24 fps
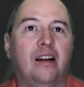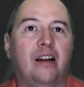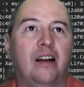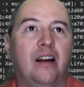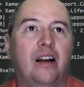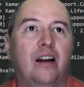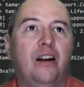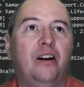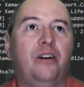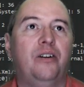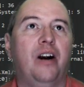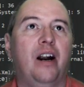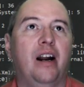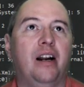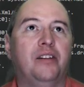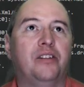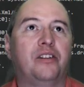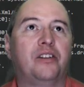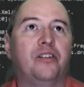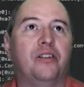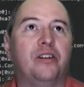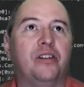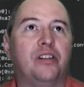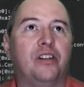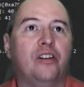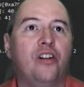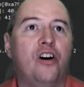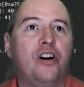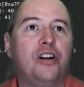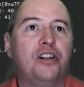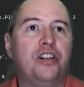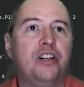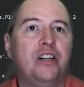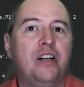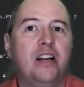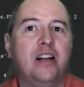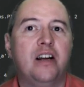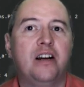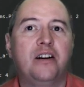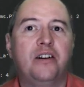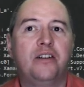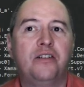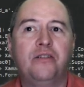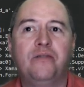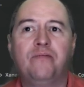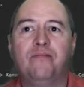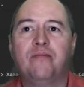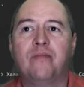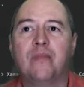All right, so it's launching now,